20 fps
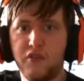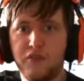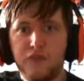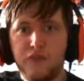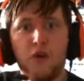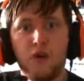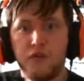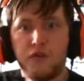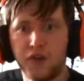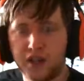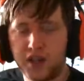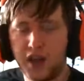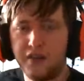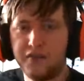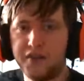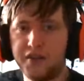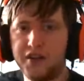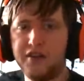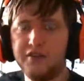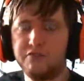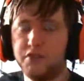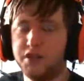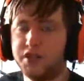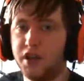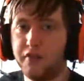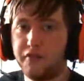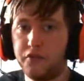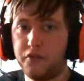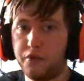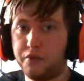for the cover, which I
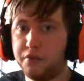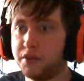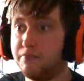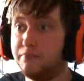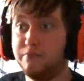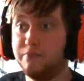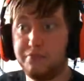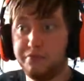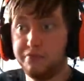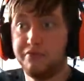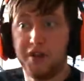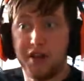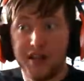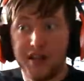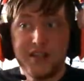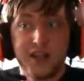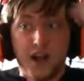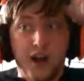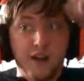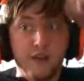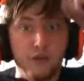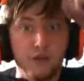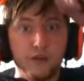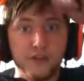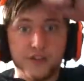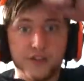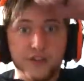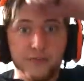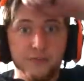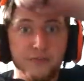thought was pretty darn
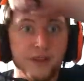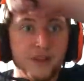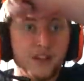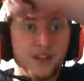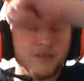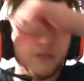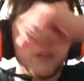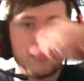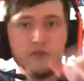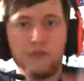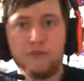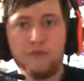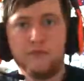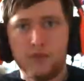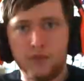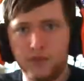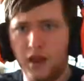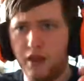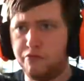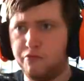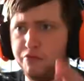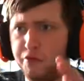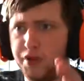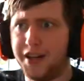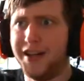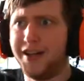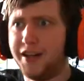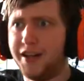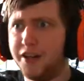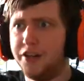awesome, because if you do a
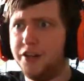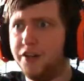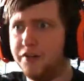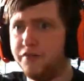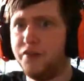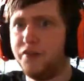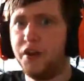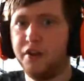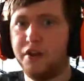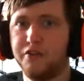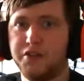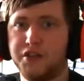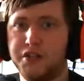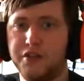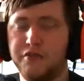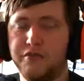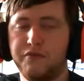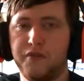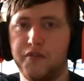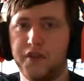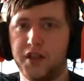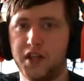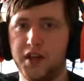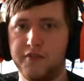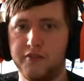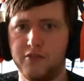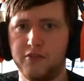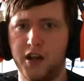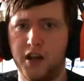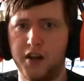really good photo shoot for the cover
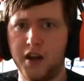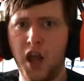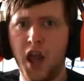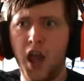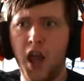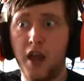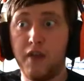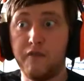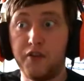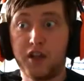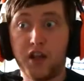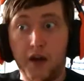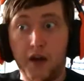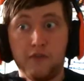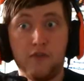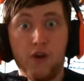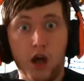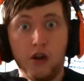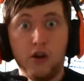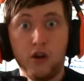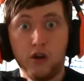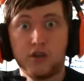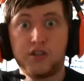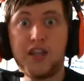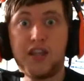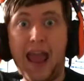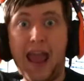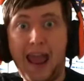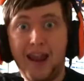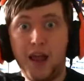art looks
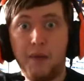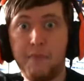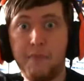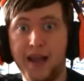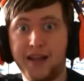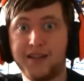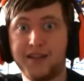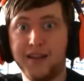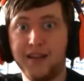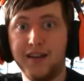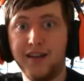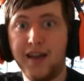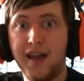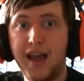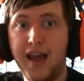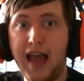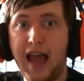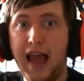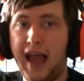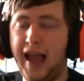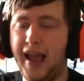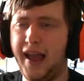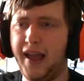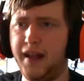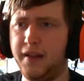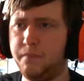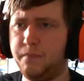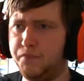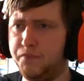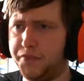hella better.
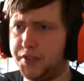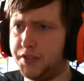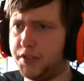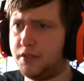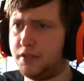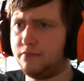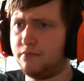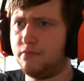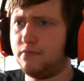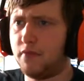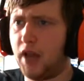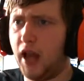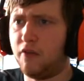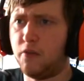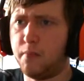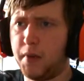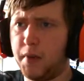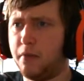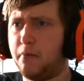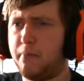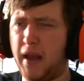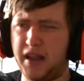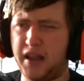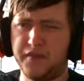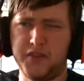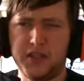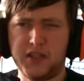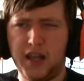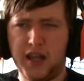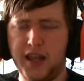And I remember back in the
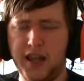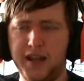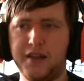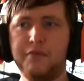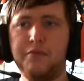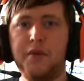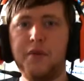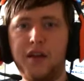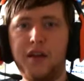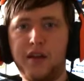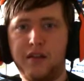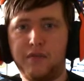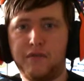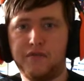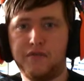day with